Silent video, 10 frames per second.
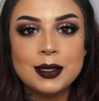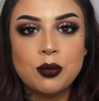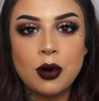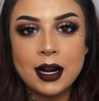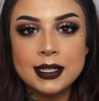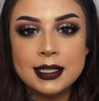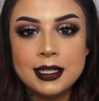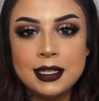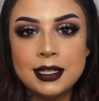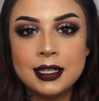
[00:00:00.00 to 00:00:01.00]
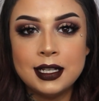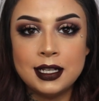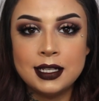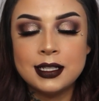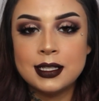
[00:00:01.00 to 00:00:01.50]
pricey. It
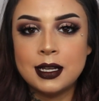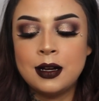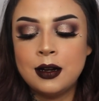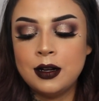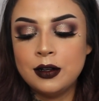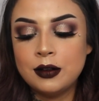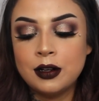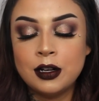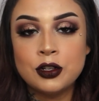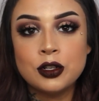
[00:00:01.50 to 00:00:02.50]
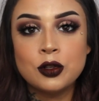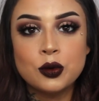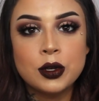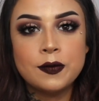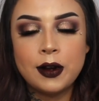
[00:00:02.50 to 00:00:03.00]
is
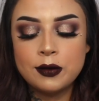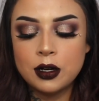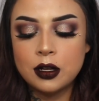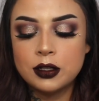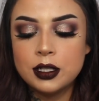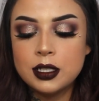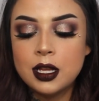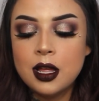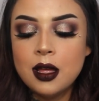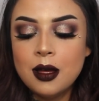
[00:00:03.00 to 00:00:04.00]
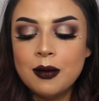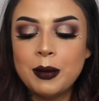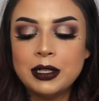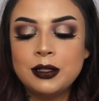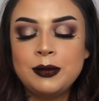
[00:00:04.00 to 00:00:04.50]
$125.
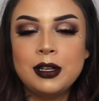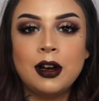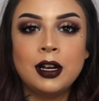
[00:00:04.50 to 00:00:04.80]
But to be